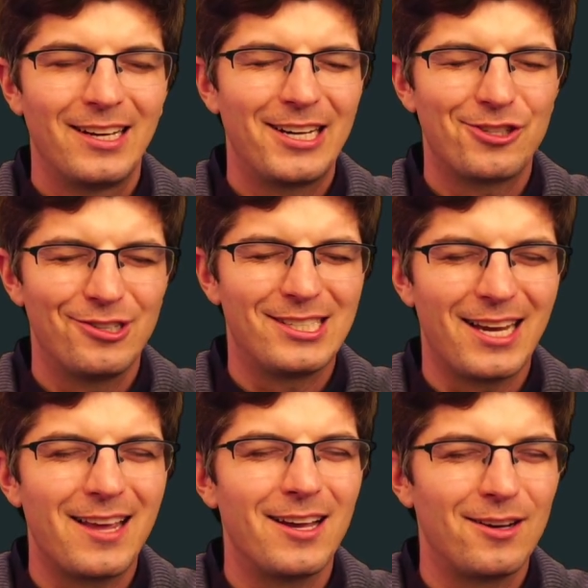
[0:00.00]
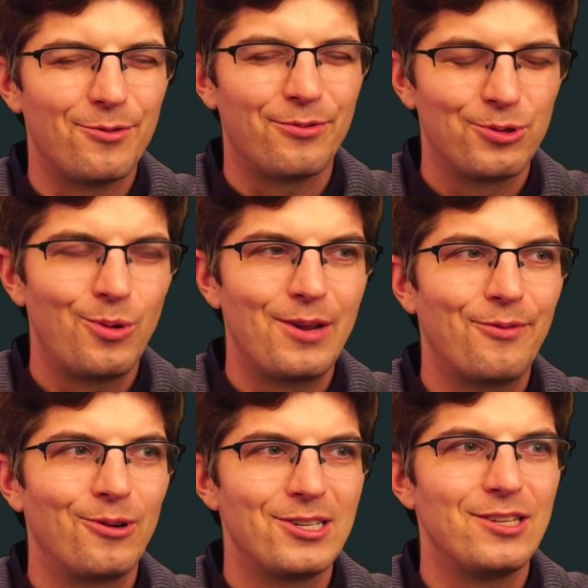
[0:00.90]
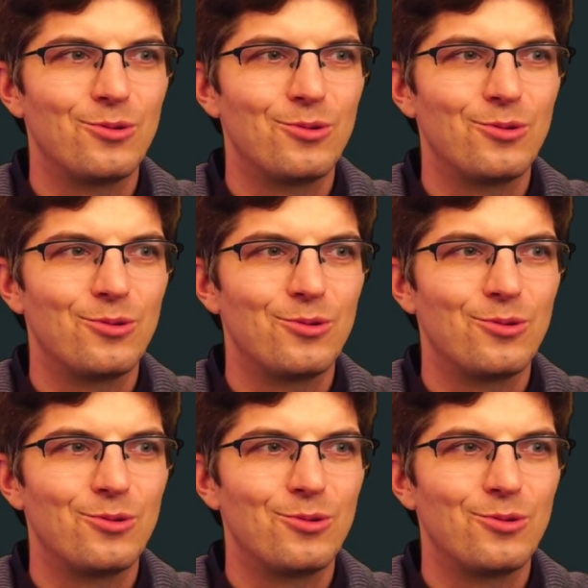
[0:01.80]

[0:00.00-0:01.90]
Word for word: I should say, of 2014,